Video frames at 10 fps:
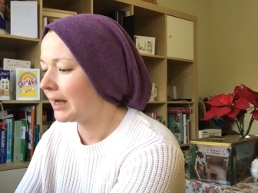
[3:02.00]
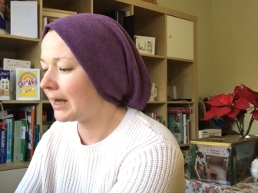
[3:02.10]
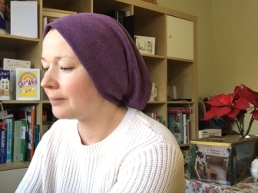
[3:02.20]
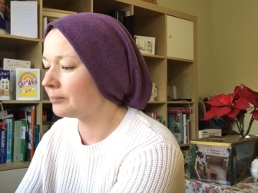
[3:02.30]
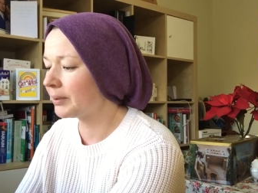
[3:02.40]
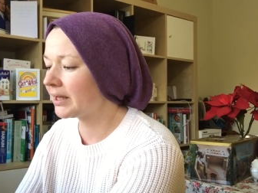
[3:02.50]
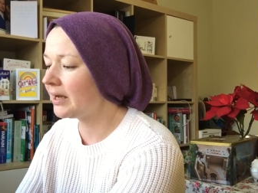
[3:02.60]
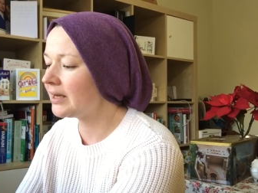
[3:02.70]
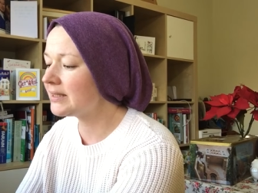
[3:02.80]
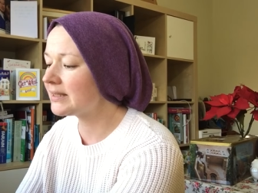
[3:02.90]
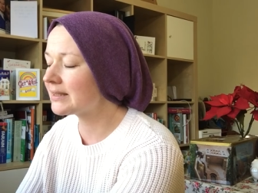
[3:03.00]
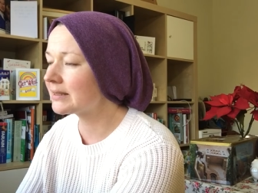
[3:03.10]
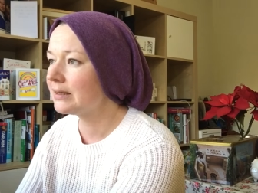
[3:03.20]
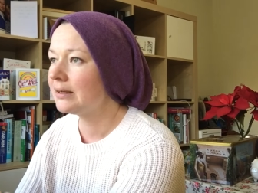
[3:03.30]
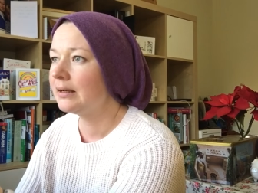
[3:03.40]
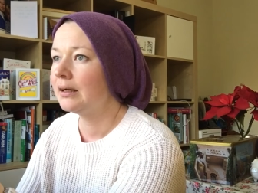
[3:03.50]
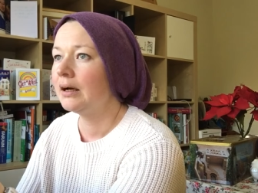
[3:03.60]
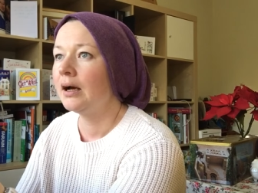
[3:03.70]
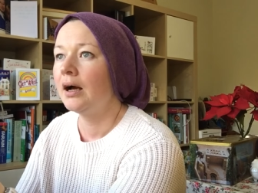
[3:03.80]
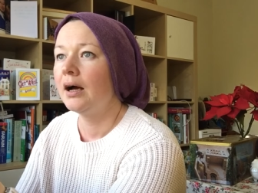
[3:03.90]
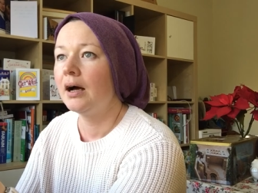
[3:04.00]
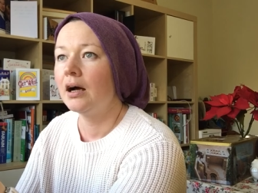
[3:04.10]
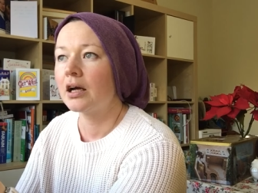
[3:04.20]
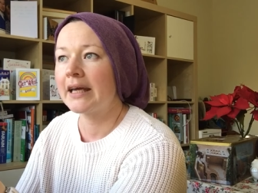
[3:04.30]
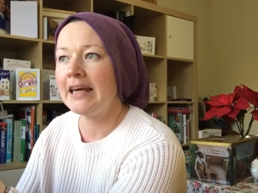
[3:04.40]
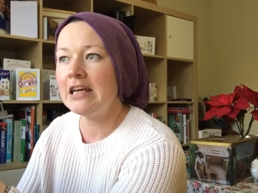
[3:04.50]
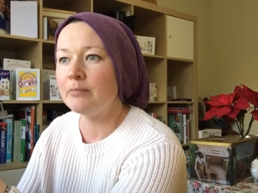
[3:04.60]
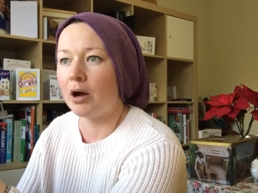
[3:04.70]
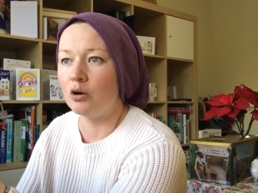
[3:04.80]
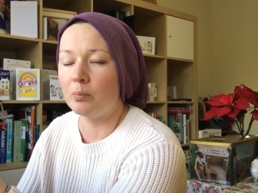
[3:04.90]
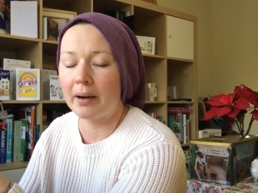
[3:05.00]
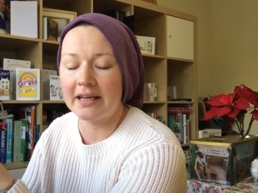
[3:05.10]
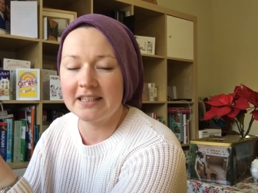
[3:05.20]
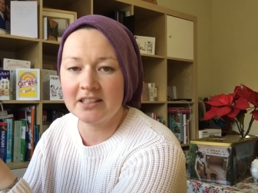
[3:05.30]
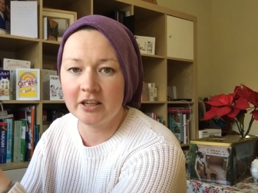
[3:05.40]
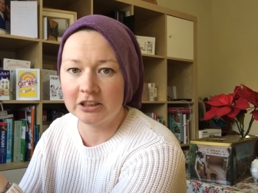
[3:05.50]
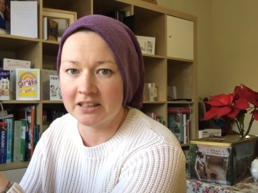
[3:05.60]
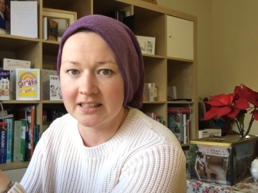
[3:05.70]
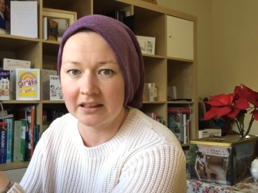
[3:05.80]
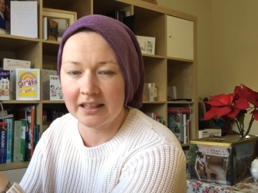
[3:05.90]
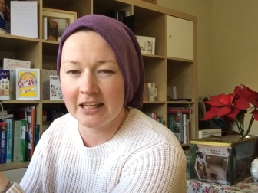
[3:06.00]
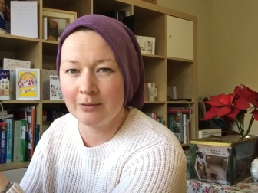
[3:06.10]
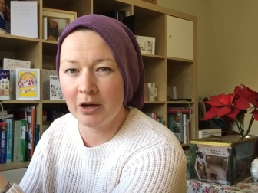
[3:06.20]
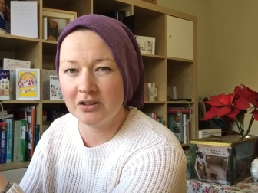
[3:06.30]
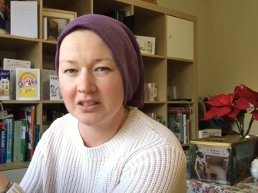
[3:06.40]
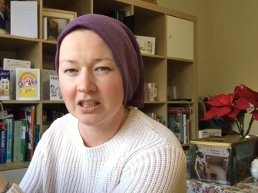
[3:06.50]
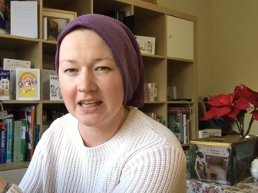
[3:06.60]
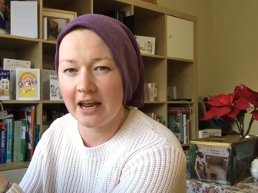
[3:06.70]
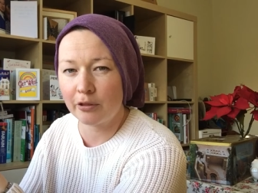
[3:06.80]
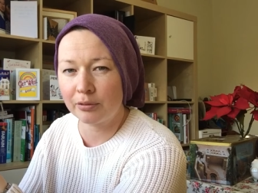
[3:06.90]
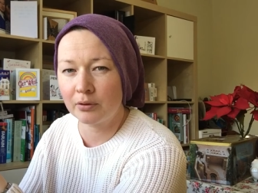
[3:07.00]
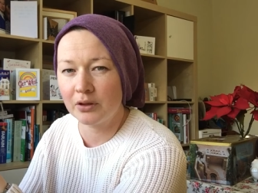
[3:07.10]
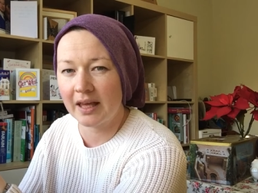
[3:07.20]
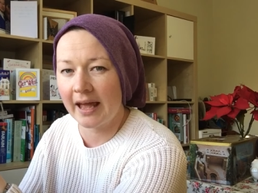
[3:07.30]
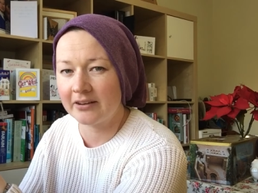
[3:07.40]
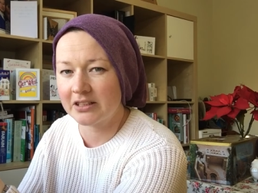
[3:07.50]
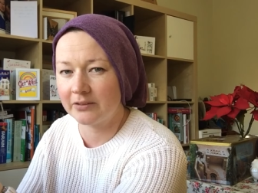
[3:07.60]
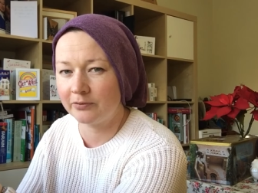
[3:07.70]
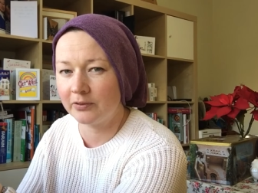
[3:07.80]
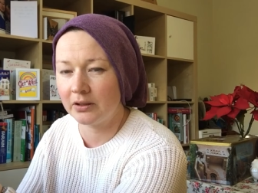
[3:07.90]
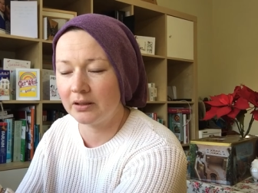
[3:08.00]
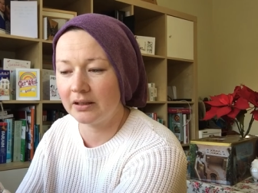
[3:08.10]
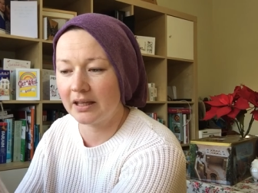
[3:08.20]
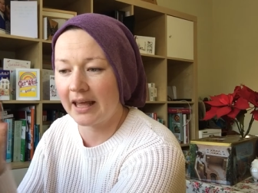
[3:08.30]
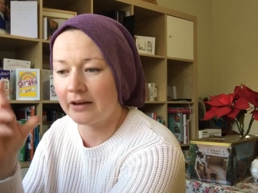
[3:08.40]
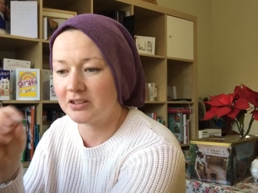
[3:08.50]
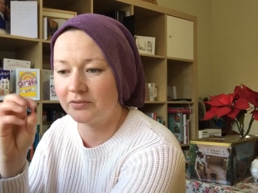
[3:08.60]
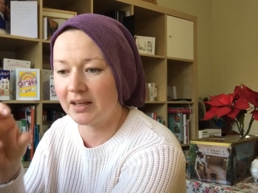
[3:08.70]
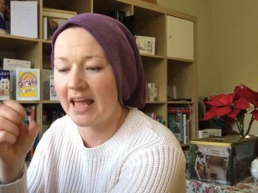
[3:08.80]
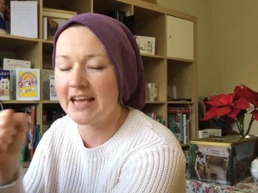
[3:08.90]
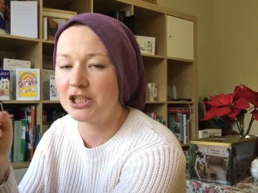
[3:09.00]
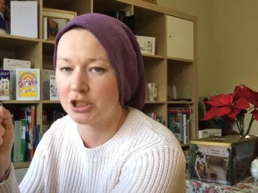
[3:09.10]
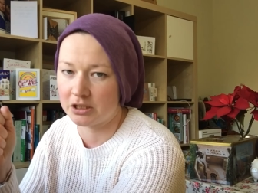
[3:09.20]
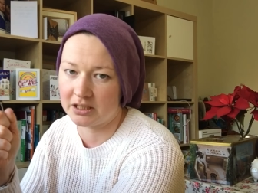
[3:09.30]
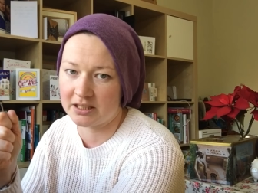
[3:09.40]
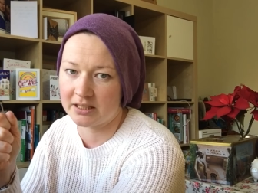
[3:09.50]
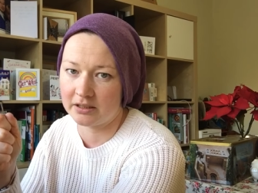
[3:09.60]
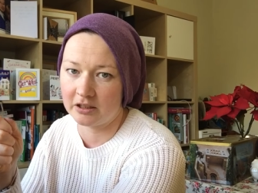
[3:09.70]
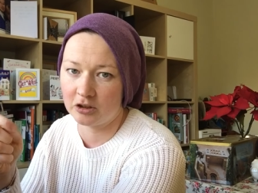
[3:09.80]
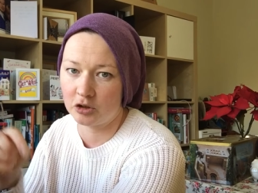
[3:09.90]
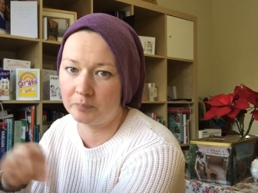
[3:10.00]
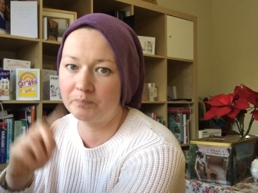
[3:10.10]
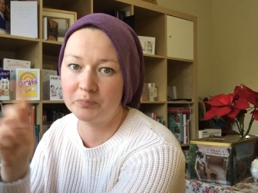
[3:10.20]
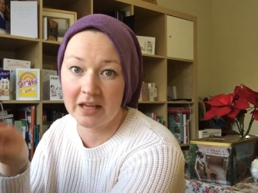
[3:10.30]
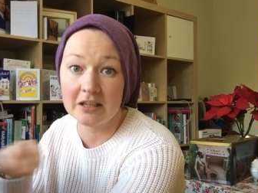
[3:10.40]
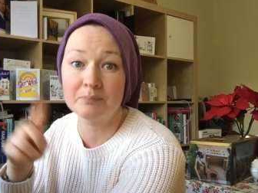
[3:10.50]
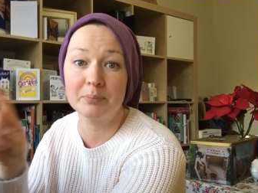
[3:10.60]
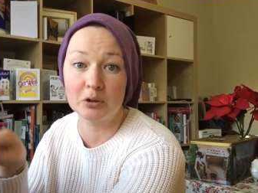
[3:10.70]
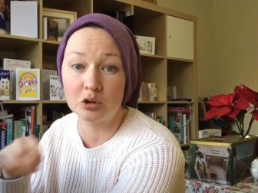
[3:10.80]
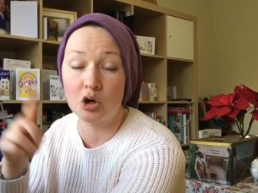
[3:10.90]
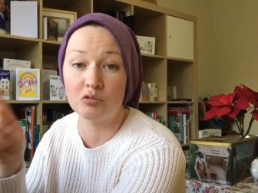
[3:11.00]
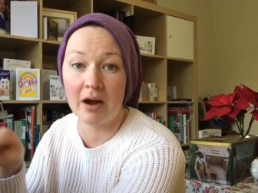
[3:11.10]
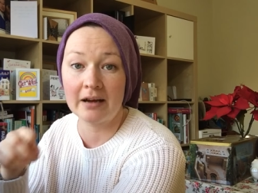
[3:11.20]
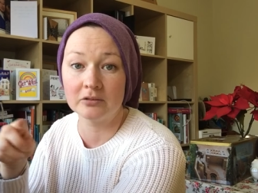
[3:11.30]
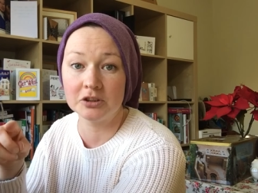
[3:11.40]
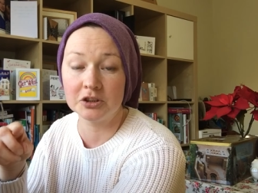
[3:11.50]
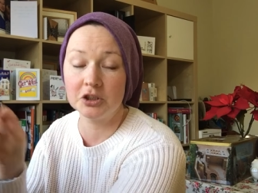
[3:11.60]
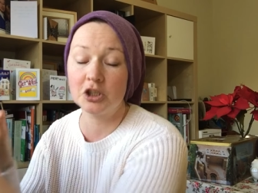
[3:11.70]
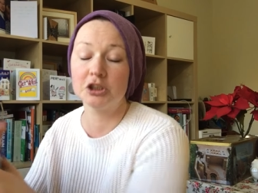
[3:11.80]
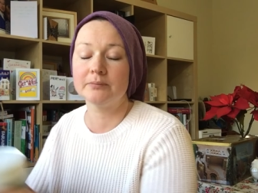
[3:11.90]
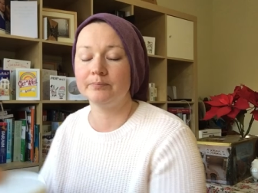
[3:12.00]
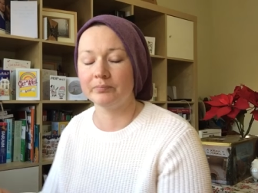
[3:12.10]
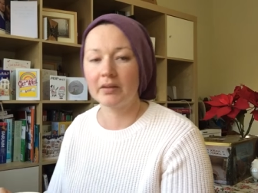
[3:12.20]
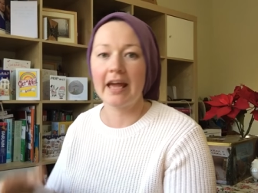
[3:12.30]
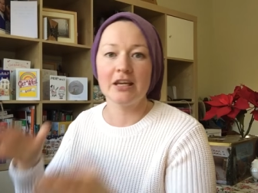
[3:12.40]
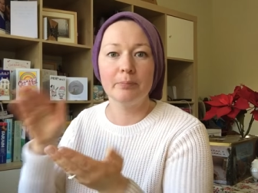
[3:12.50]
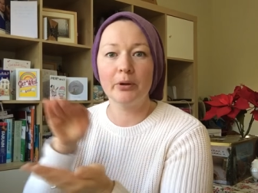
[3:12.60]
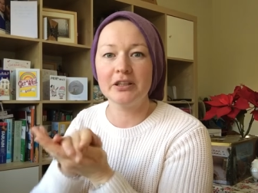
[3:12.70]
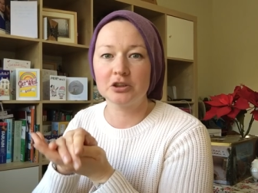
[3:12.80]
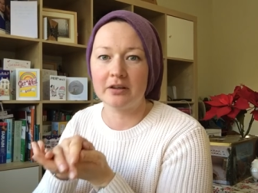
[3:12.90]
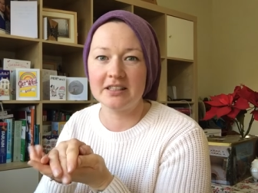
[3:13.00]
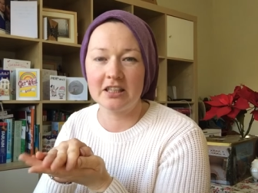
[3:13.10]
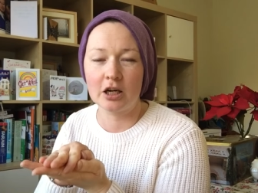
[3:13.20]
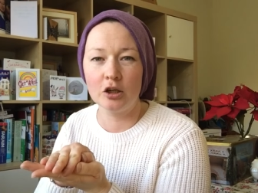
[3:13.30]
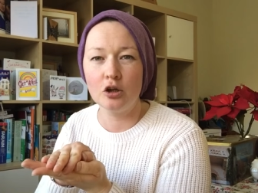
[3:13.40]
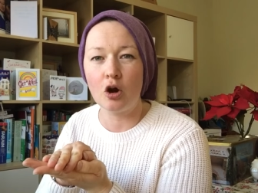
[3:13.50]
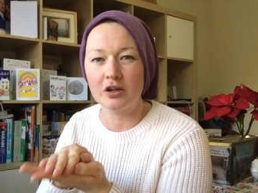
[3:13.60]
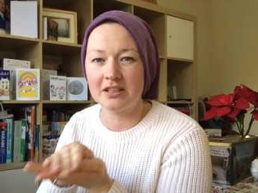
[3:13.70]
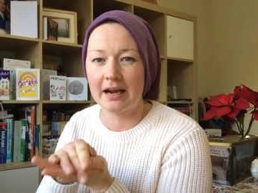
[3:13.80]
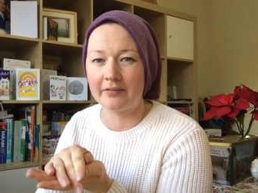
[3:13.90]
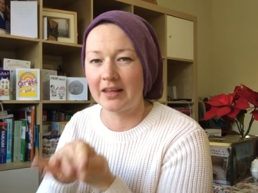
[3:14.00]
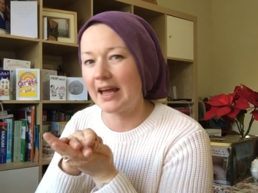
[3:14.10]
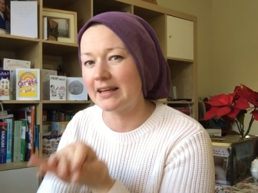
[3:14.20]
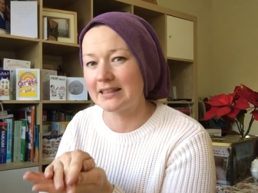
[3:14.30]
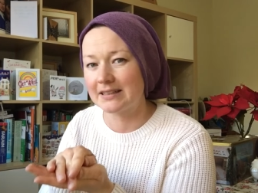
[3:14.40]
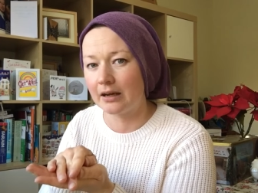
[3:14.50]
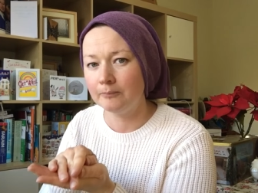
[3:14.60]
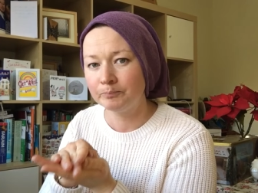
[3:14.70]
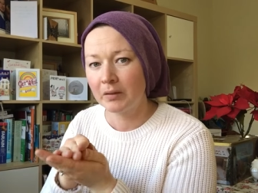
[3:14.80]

um, because chemo, my surgeon said the chemo doesn't get through the, calcifi the calcifications that gets built around because okay your body tries to lock down the cancer